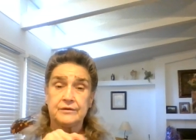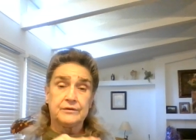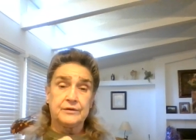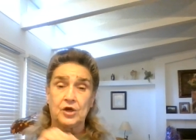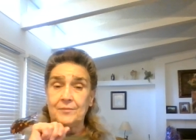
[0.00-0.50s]

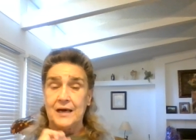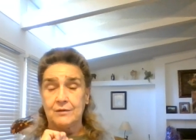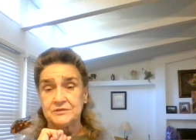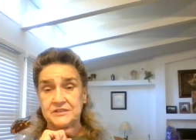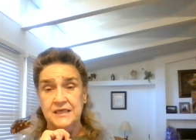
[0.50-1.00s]
nobody
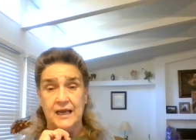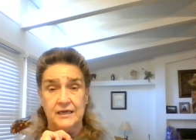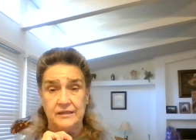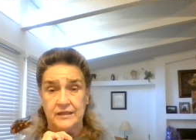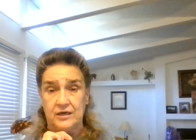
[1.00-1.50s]
was
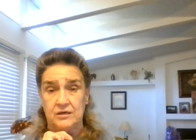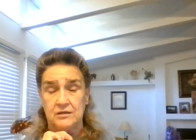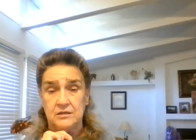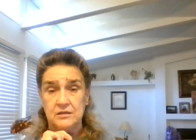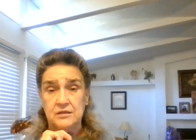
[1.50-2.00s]
standing
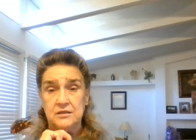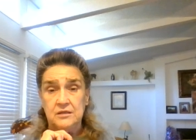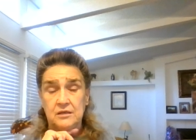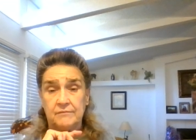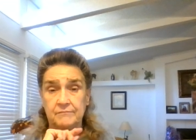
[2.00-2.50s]
there
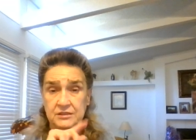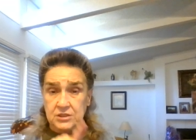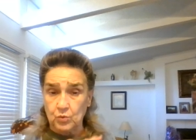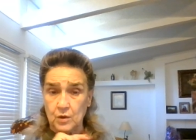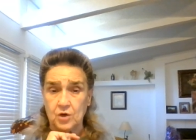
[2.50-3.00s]
but
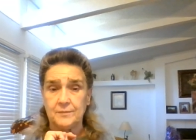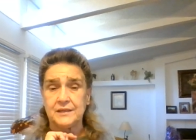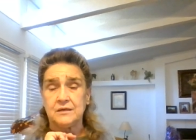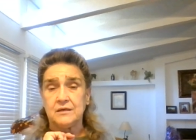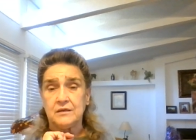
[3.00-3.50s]
the
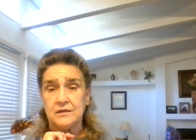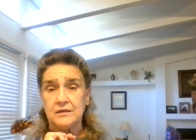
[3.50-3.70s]
woman